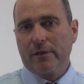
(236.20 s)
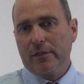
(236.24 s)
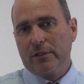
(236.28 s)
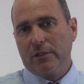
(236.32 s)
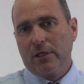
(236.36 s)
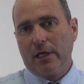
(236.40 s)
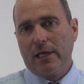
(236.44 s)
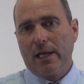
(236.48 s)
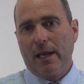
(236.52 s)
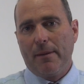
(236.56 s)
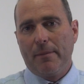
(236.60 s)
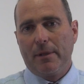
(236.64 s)
the
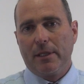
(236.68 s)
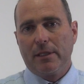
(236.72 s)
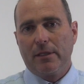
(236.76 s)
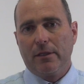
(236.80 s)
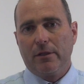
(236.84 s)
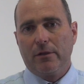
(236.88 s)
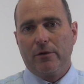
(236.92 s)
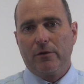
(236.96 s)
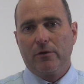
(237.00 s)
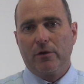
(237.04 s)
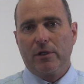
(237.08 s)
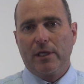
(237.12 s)
dynamic
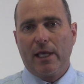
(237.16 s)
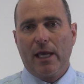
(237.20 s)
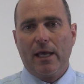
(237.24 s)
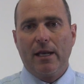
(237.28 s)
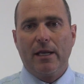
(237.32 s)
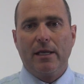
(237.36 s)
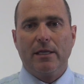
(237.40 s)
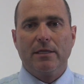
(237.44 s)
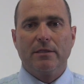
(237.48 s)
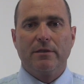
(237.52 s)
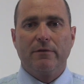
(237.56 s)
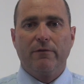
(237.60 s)
that
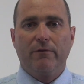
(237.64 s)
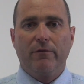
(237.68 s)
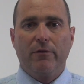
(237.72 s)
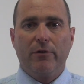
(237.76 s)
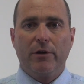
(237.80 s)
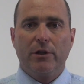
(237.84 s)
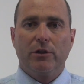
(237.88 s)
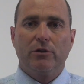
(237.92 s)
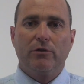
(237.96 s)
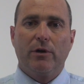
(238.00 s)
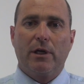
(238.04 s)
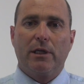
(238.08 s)
Canada is a
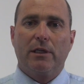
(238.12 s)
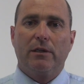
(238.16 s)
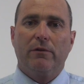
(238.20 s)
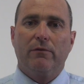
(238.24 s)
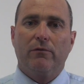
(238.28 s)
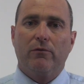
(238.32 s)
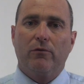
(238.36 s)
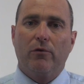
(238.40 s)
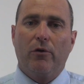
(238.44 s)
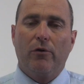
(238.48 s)
very attractive